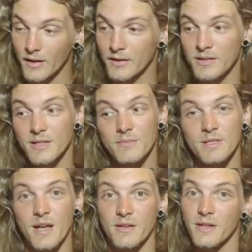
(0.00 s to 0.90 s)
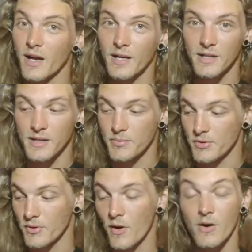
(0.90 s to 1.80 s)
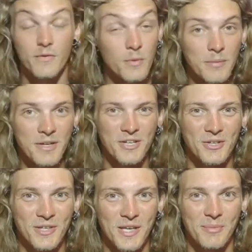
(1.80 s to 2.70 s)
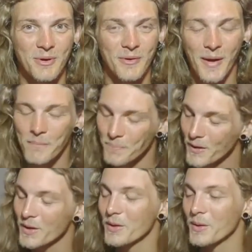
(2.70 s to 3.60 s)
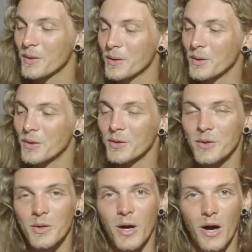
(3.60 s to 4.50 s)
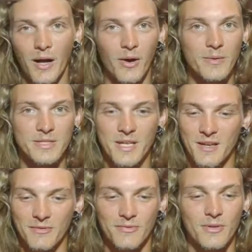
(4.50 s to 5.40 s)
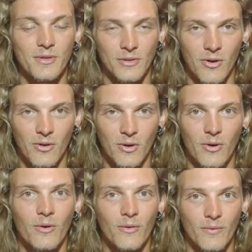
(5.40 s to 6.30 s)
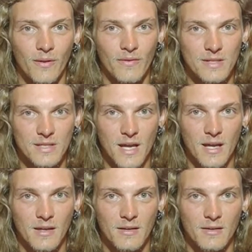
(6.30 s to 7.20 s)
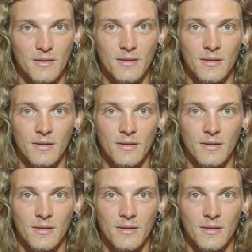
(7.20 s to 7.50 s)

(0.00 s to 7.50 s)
again, this comes down to the kind of keeper you are. If you want to be a good keeper, okay, I always say a foot longer than the snake.